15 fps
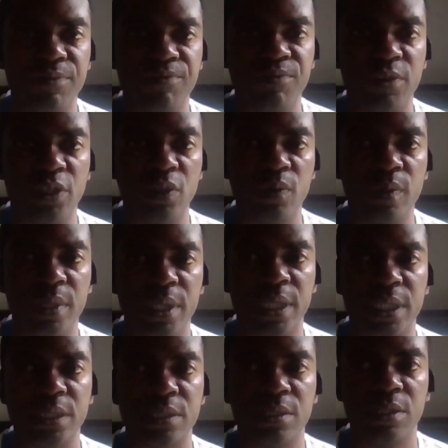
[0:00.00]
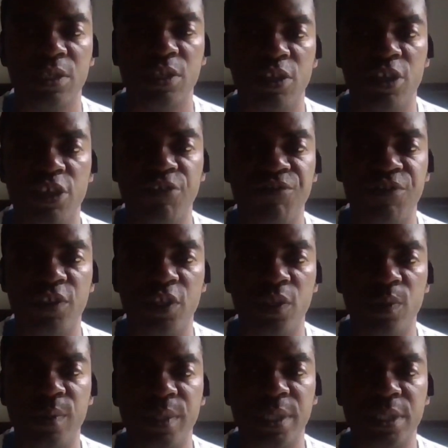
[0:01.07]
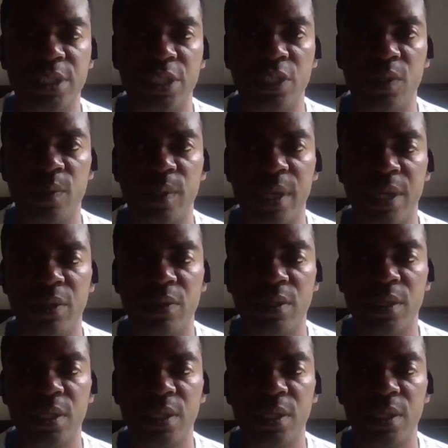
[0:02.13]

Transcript: for sure it is. For sure it is and sure out.